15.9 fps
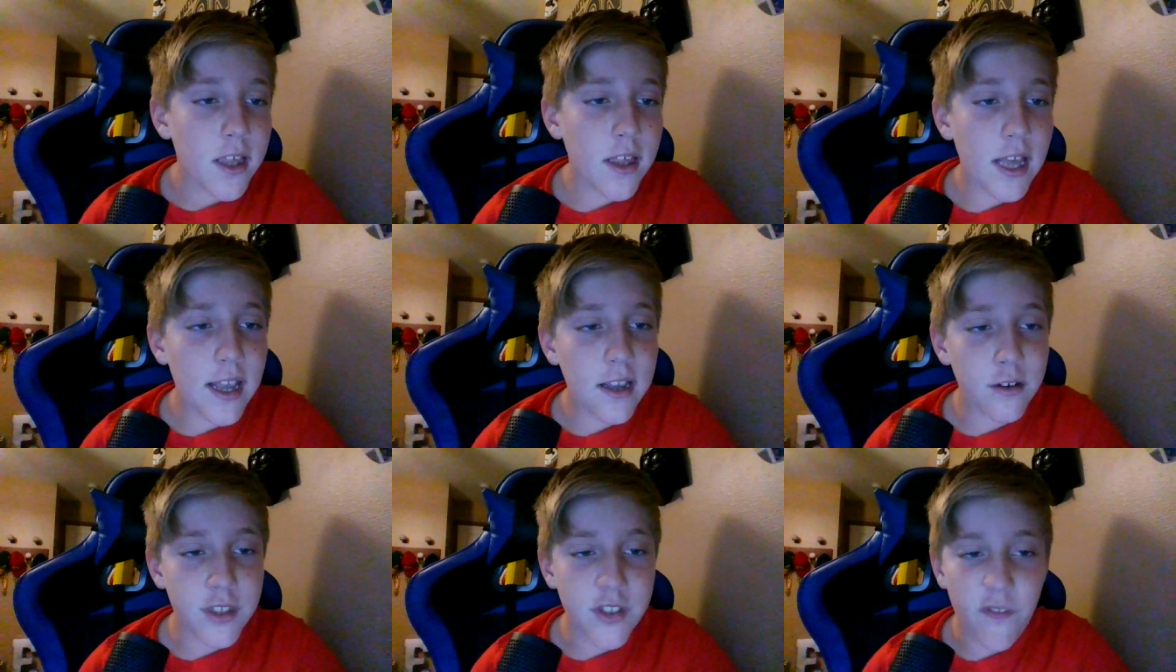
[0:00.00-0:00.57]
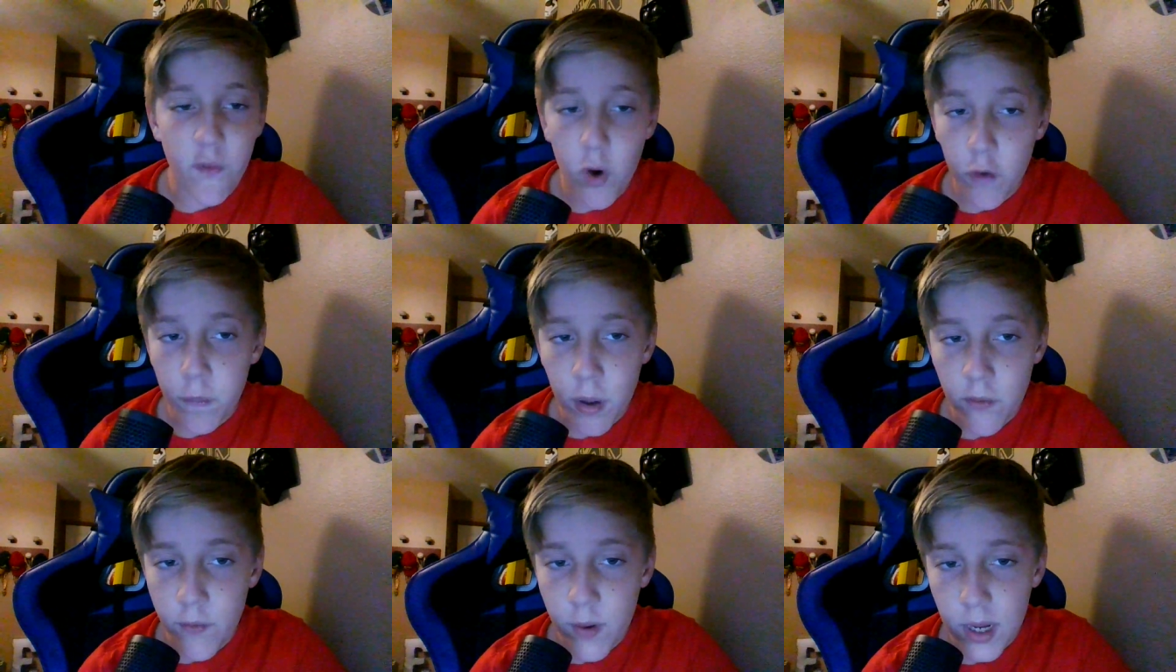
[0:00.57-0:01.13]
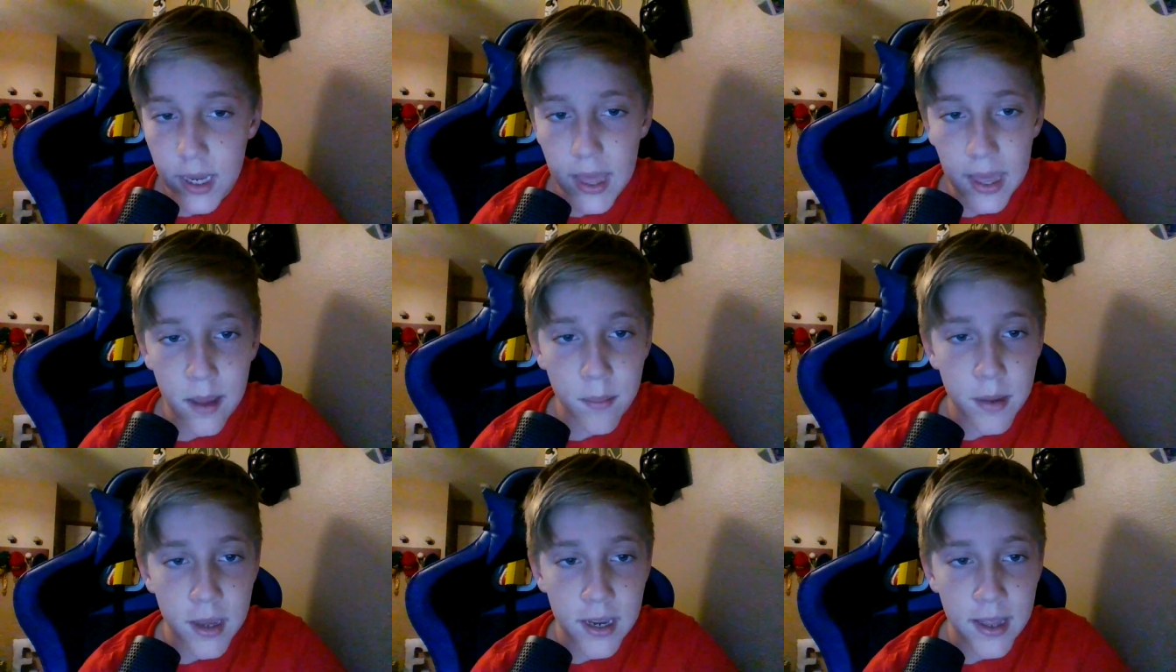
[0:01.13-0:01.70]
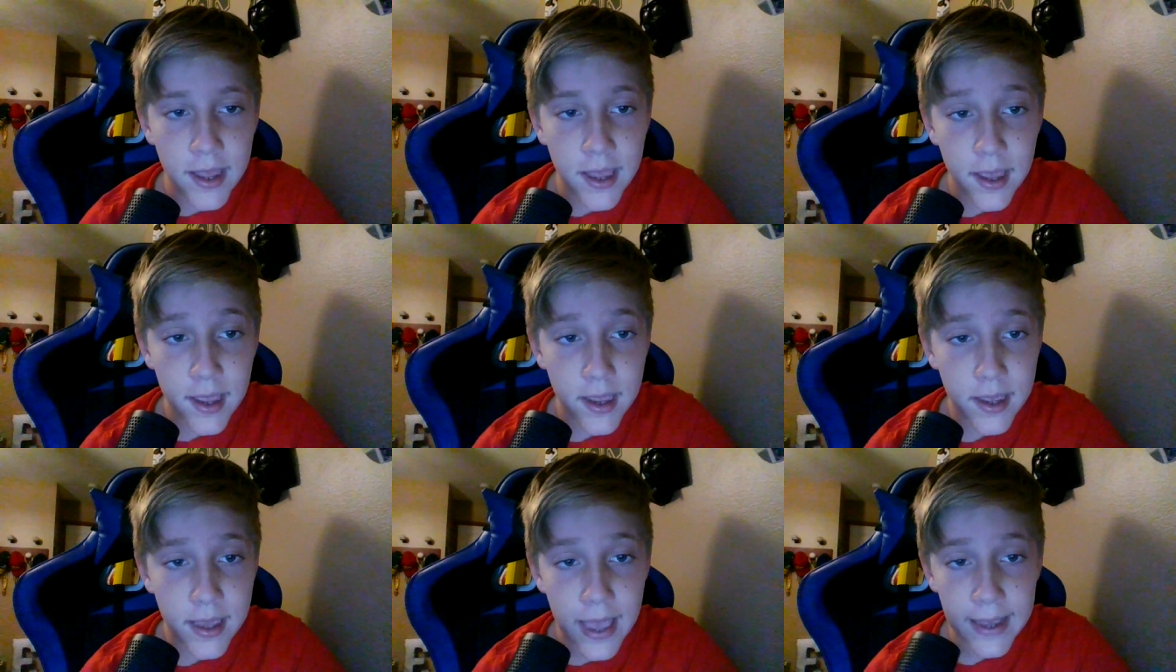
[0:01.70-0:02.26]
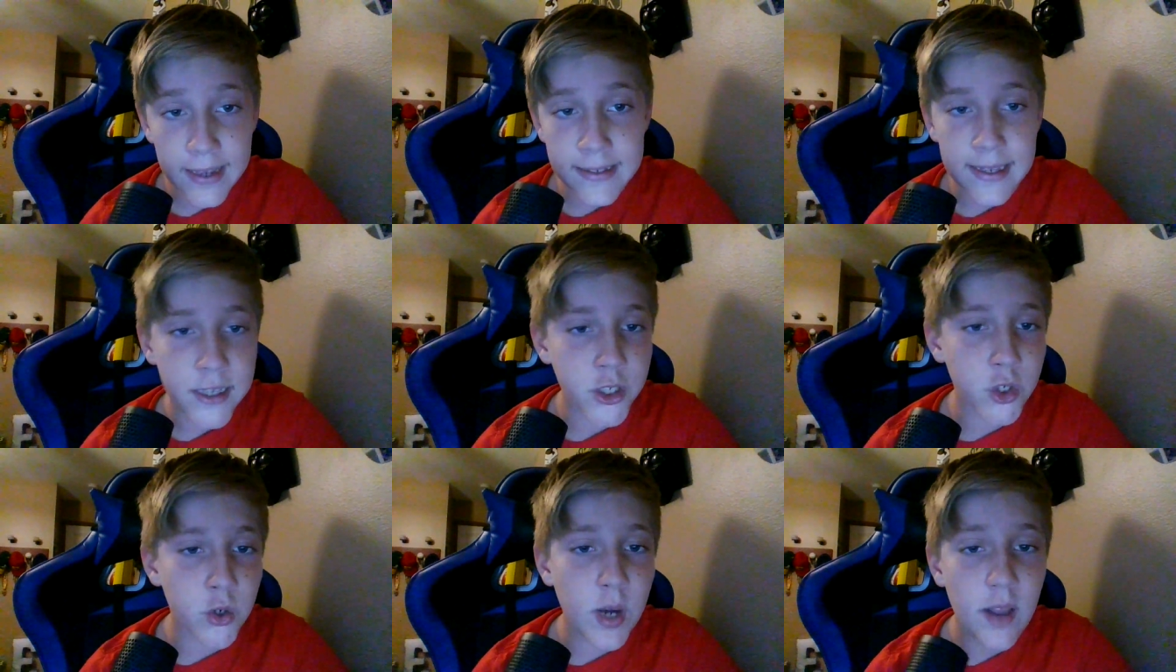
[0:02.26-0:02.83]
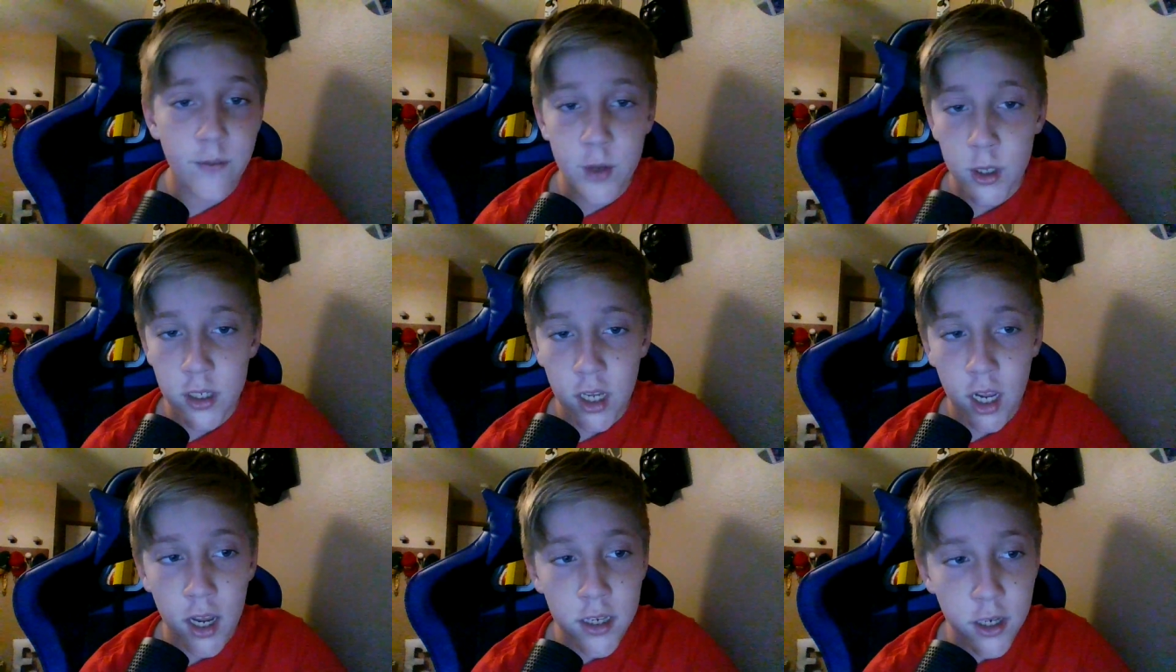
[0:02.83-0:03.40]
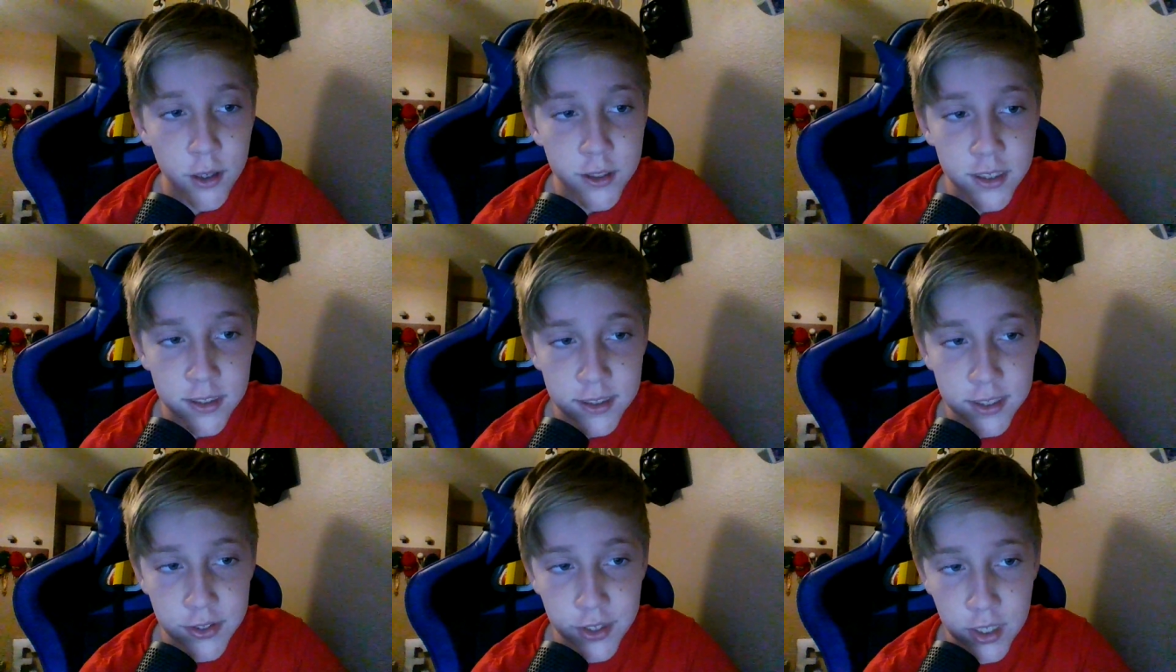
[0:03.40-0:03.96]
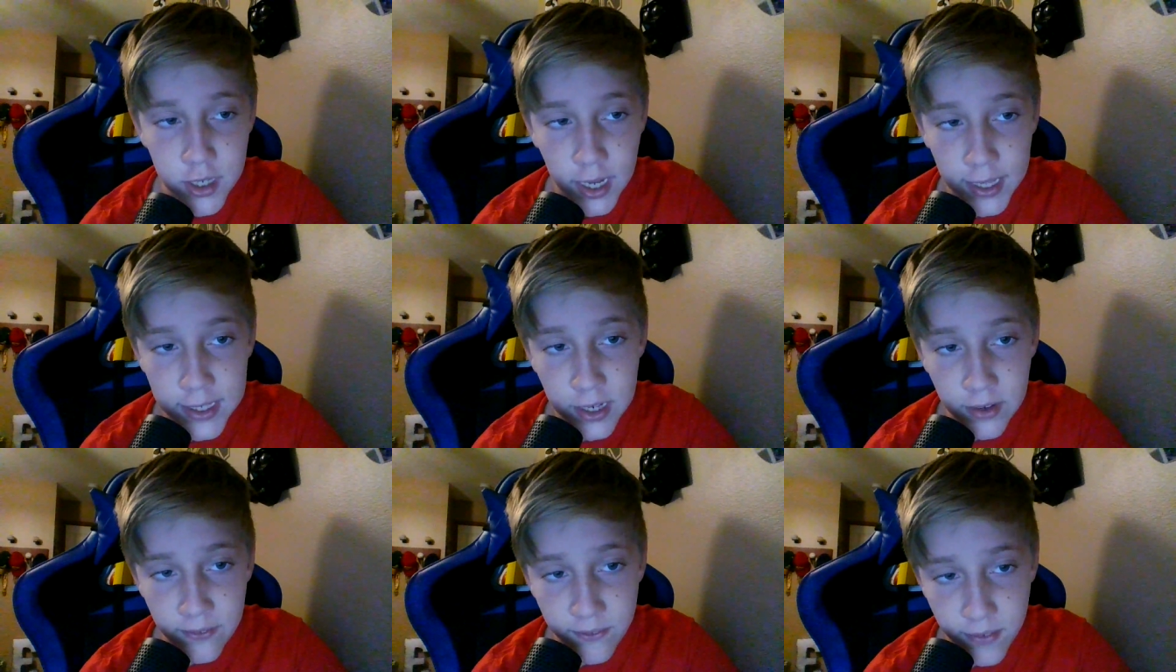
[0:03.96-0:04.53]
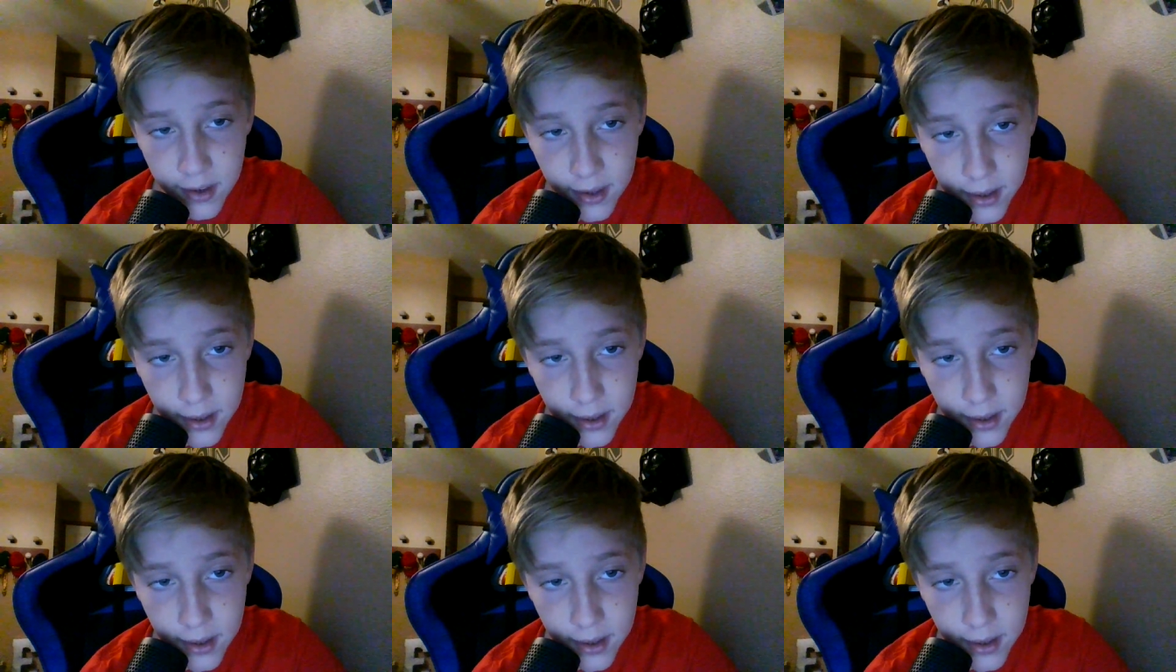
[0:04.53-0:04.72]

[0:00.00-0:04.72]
It was the fourth perfect game in Yankees history after Don Larsen's in the 19th.